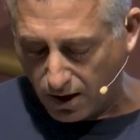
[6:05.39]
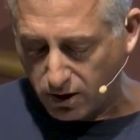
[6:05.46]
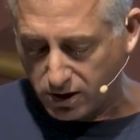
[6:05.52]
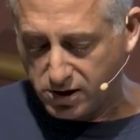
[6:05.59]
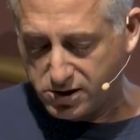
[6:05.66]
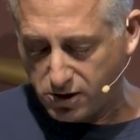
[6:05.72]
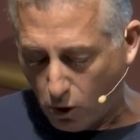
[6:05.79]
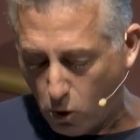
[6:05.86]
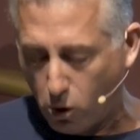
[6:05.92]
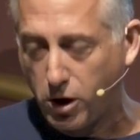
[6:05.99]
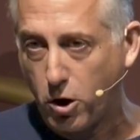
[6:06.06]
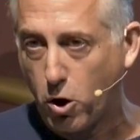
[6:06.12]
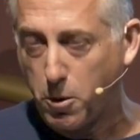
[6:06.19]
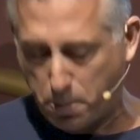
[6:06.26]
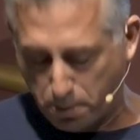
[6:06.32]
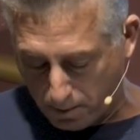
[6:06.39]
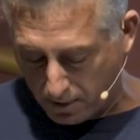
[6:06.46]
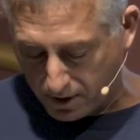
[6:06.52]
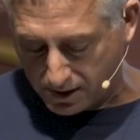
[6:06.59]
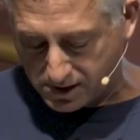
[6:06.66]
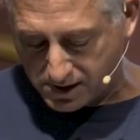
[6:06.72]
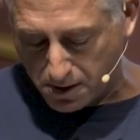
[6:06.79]
It's all your
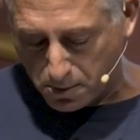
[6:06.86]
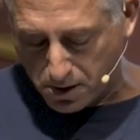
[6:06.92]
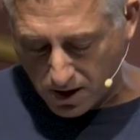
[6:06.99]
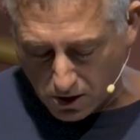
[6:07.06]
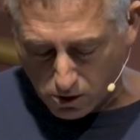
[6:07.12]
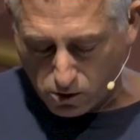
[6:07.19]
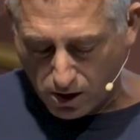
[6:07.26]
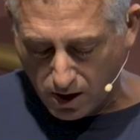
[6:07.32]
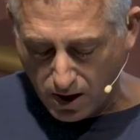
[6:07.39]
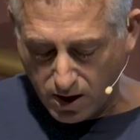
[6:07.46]
CPU.